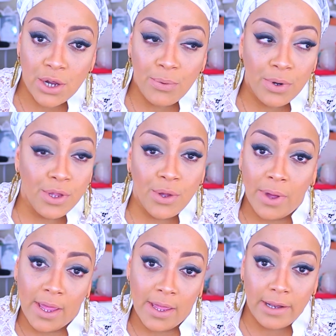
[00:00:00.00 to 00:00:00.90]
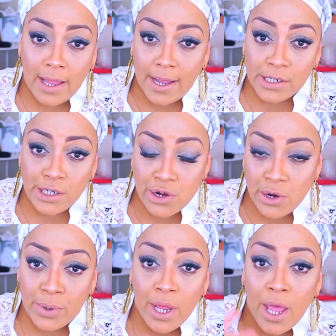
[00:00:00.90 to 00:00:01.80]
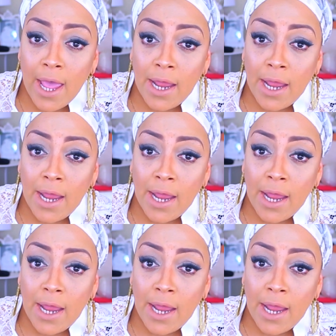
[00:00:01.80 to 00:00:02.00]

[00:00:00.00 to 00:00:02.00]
showing or your hairline is showing,